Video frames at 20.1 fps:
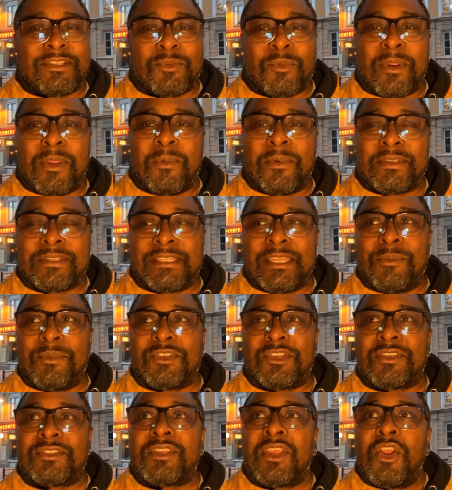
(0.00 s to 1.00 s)
is where He wants to leave me.
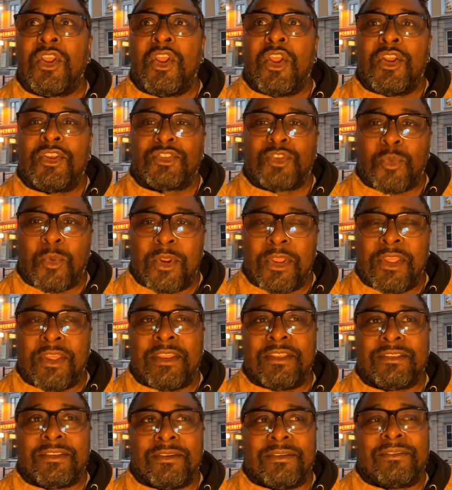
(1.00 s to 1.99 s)
She goes, so what are you
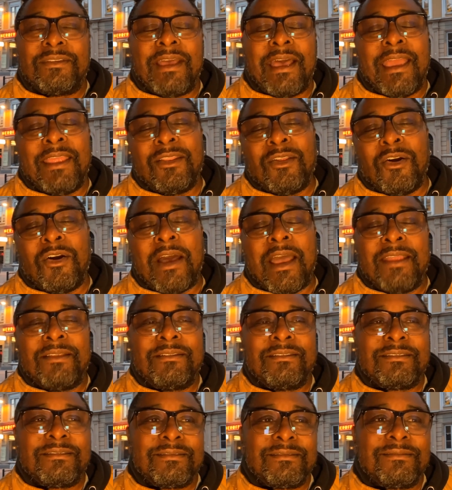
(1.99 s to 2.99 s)
going to do? I know. I
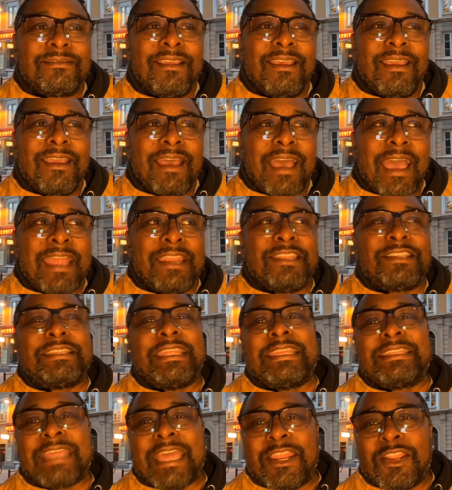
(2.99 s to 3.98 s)
just, I just
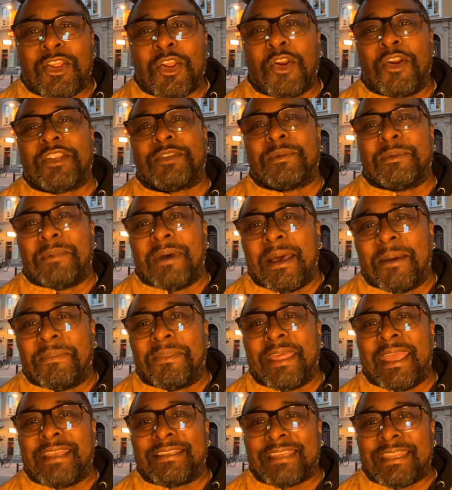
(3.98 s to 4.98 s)
need that encouragement, Mom.
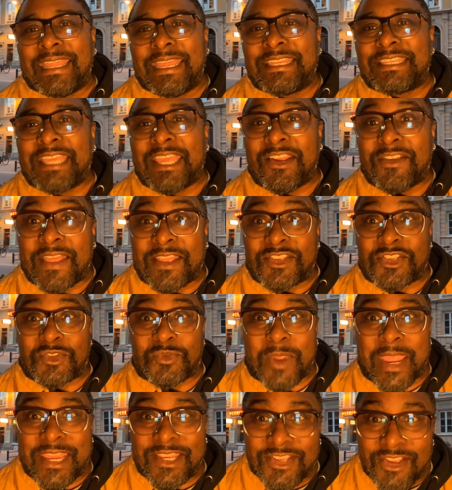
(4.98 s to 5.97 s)
Thanks. I need to hear that
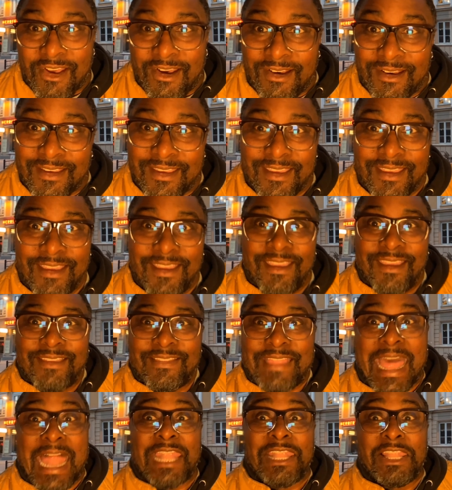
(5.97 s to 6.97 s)
straight talk,
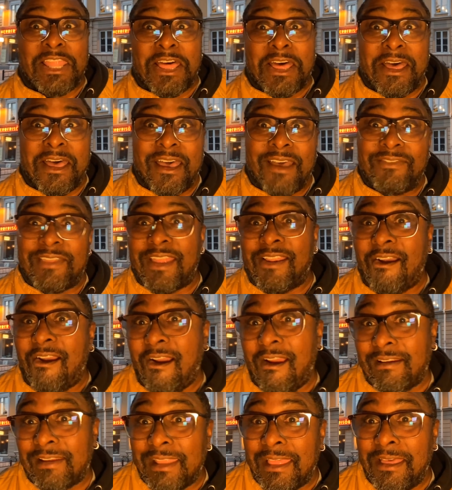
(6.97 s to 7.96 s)
that love, that
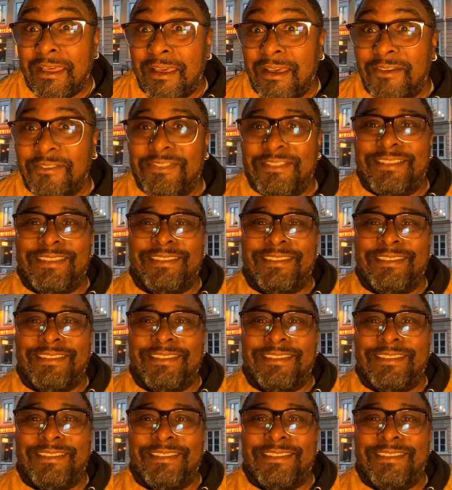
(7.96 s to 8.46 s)
hard love.